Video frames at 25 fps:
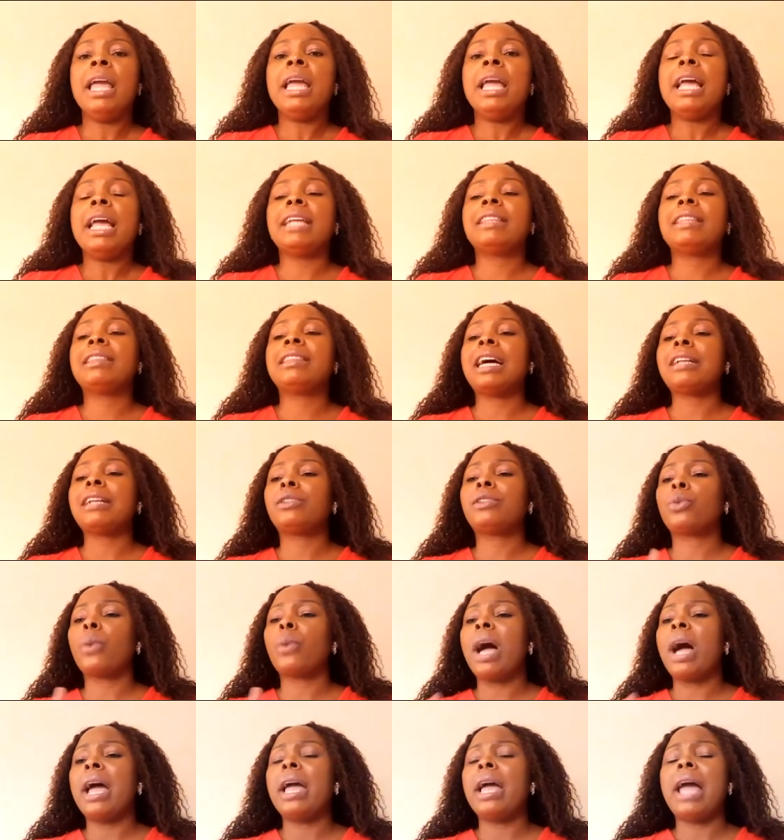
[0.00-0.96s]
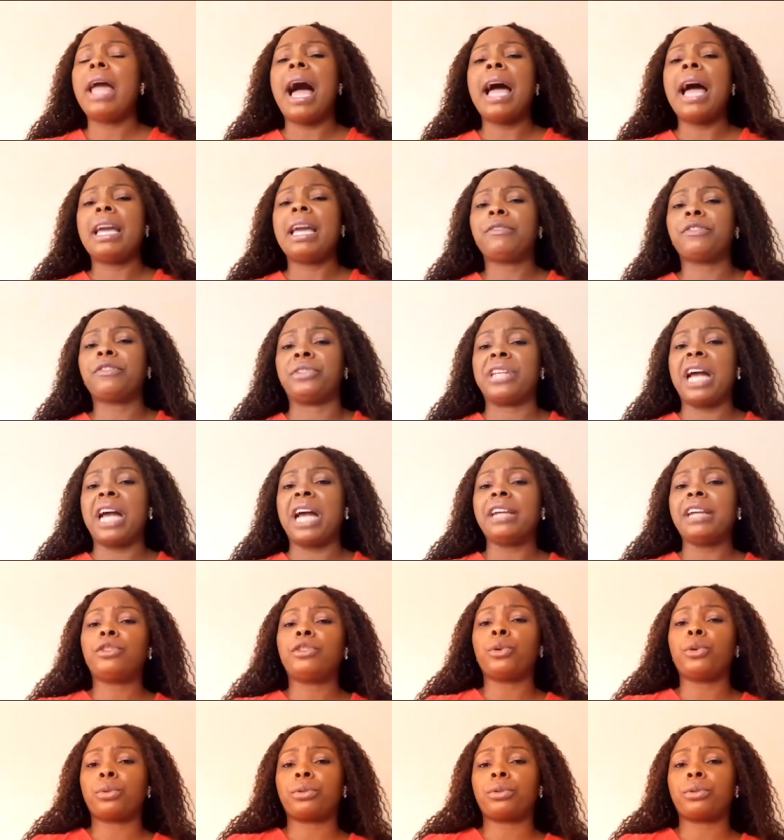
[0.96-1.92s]
And that's why I have
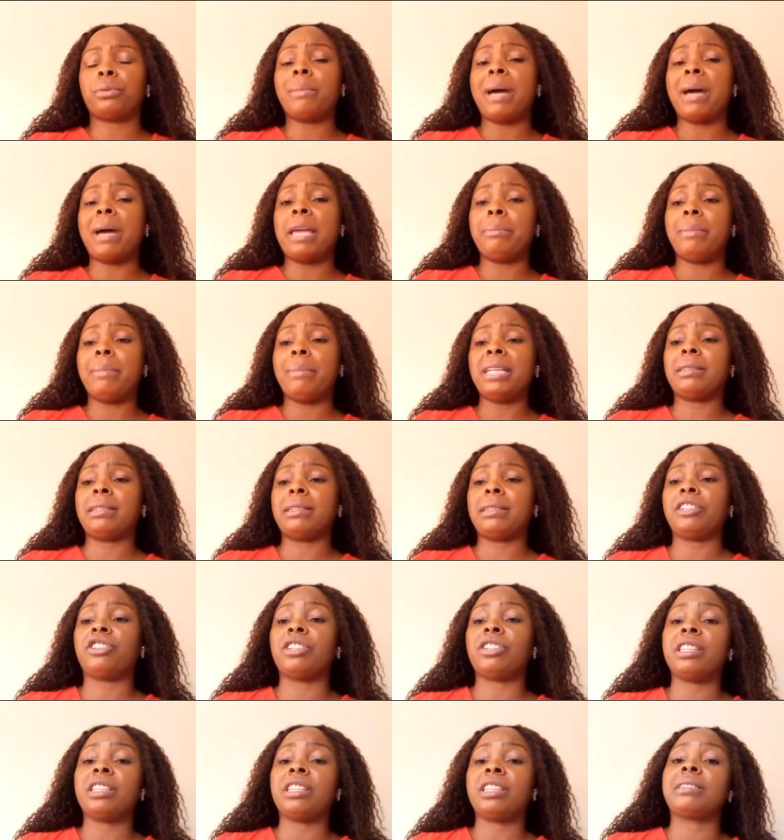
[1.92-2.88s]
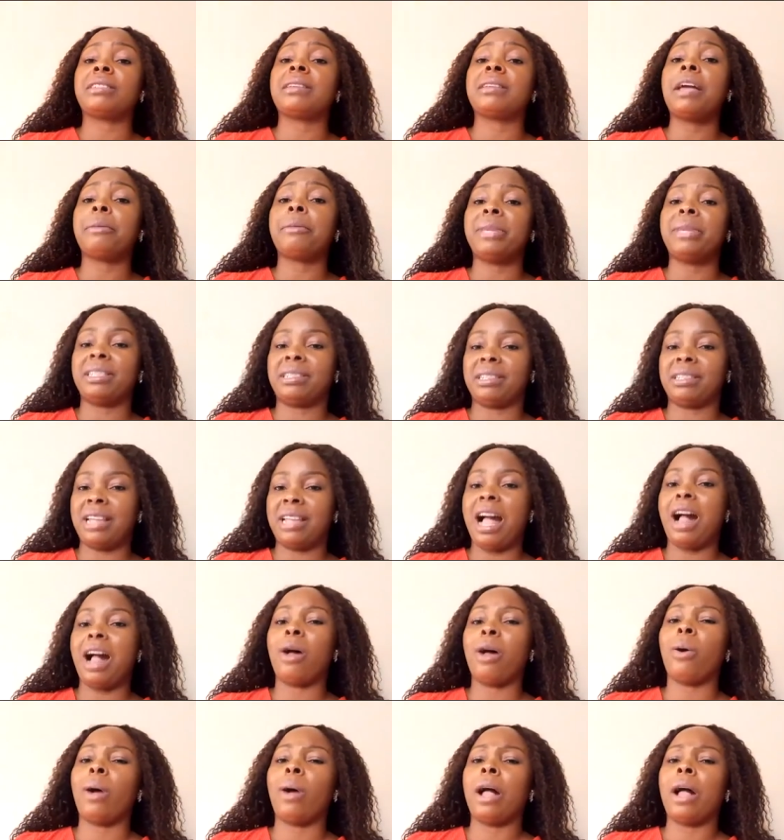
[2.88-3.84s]
titled my message, The Time Is
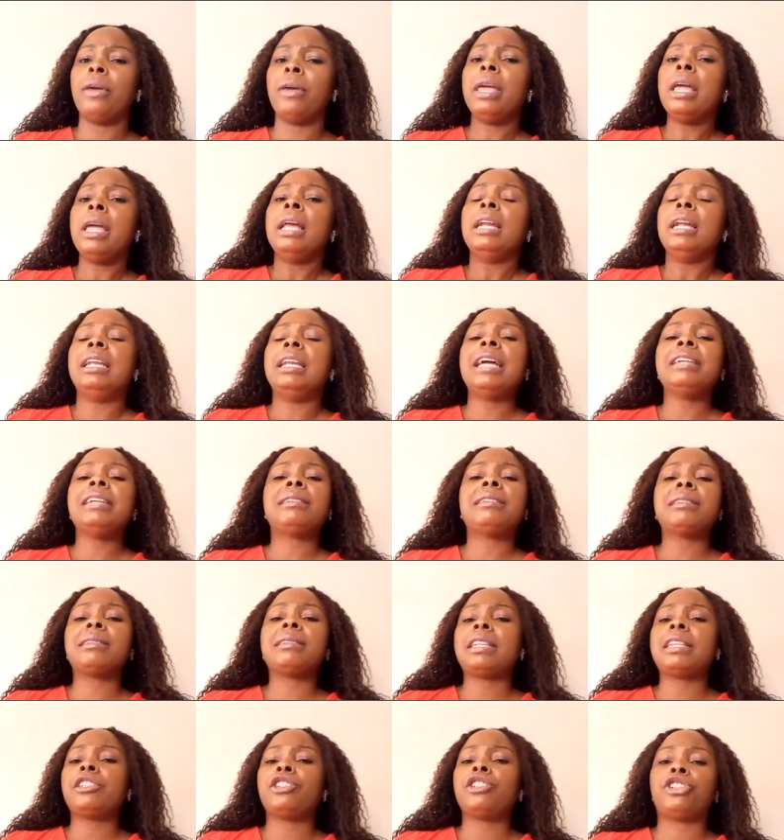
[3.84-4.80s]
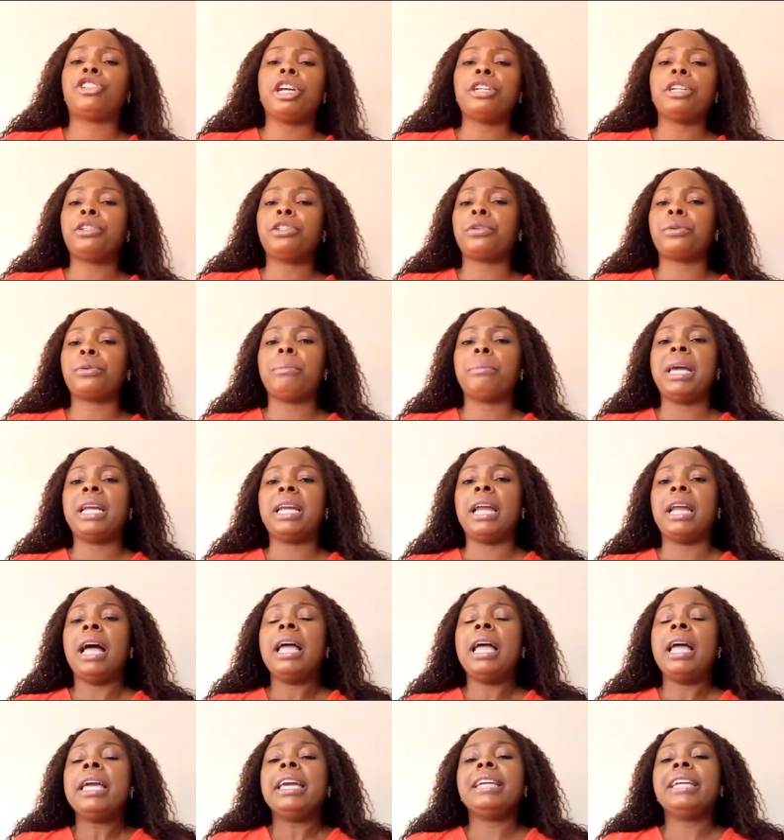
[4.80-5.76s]
Now. Ladies and gentlemen,
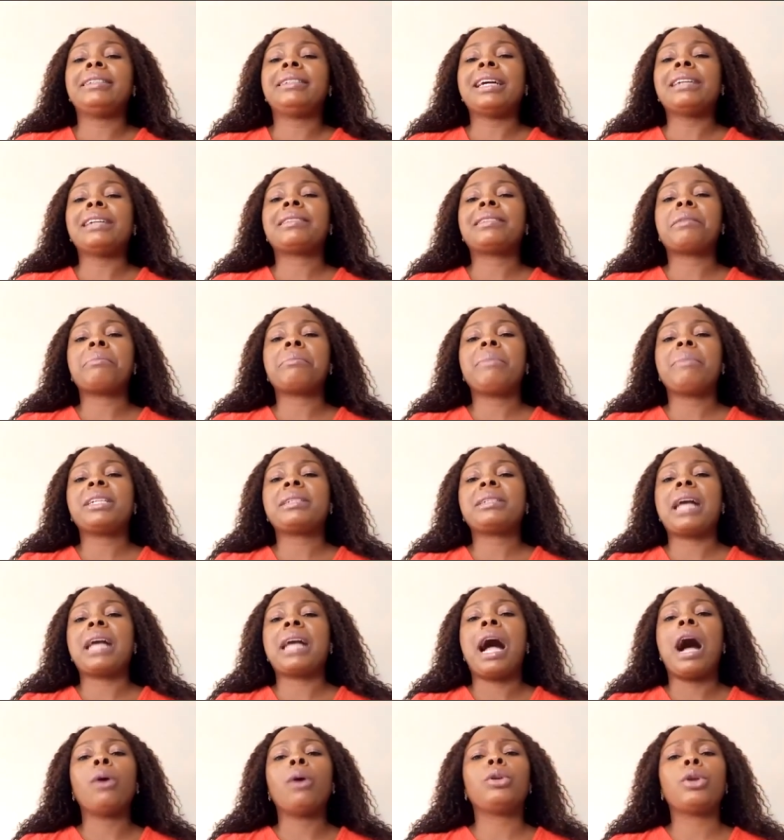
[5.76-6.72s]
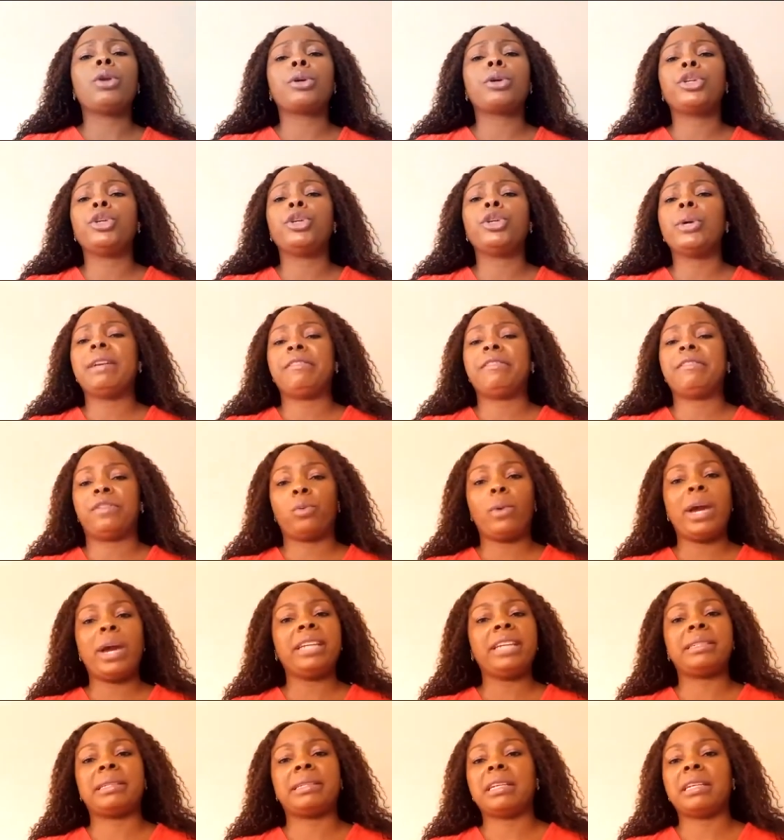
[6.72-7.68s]
it doesn't matter how long you have
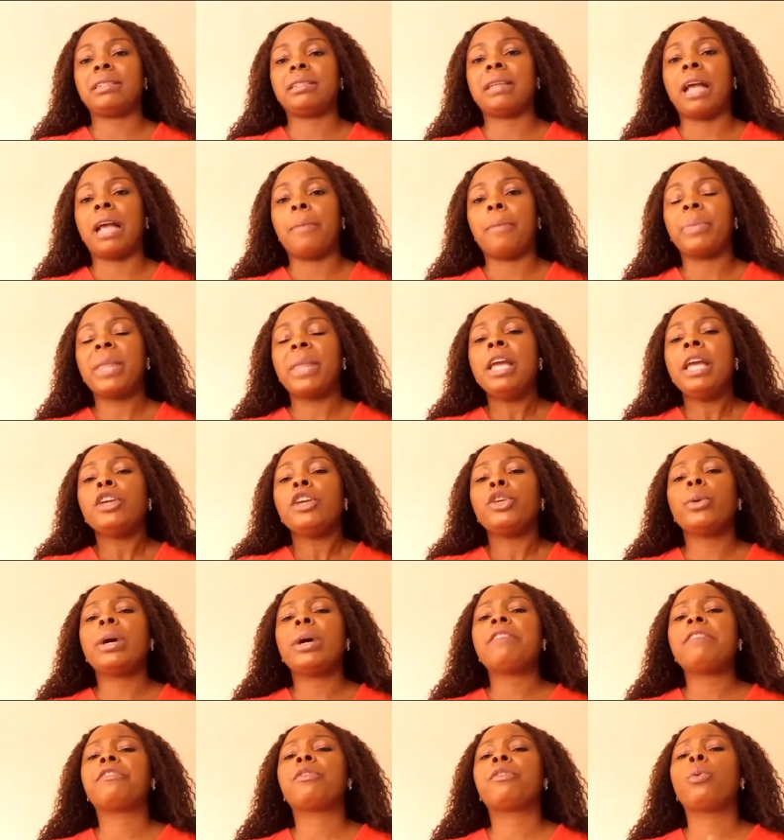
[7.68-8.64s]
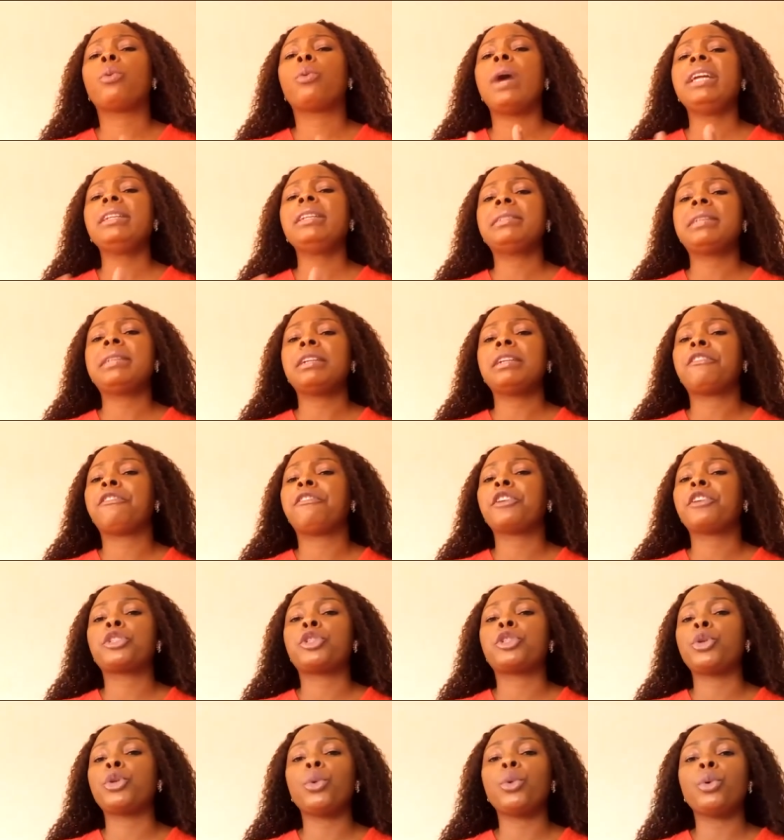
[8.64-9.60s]
waited. You have waited
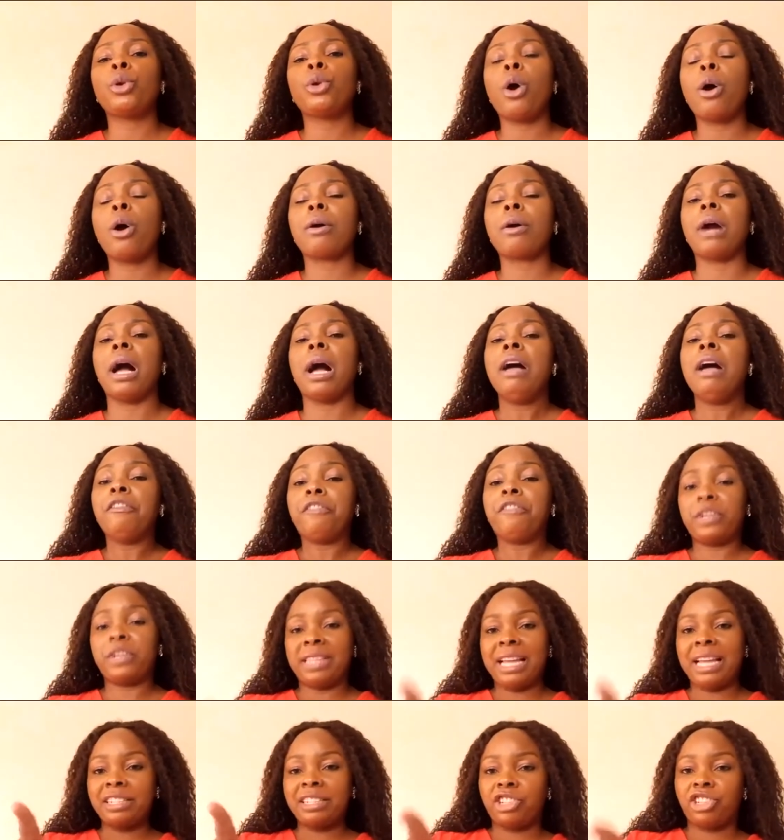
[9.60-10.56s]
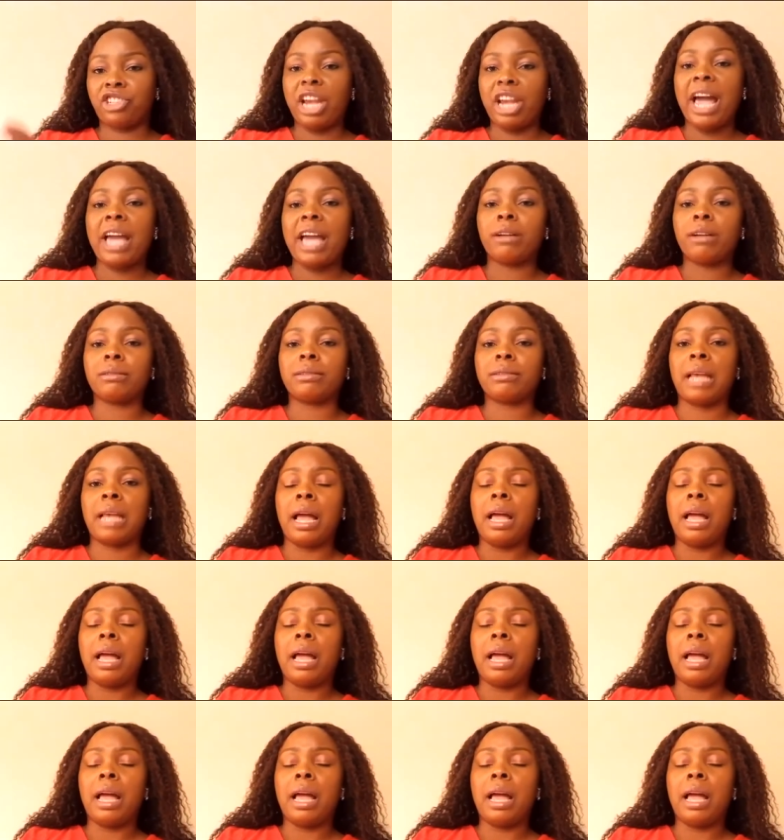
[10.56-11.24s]
for too long for that child.